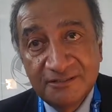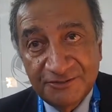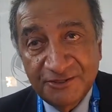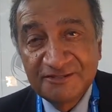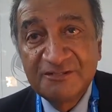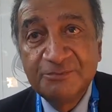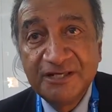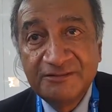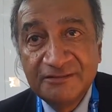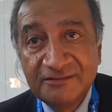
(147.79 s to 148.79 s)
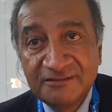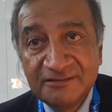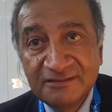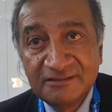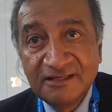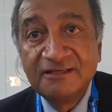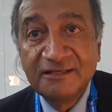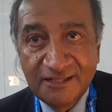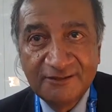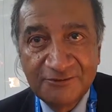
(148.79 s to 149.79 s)
transparent, mm-hmm. and
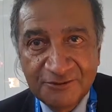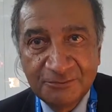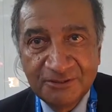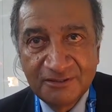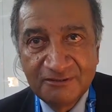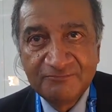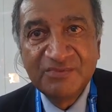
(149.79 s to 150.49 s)
accountable.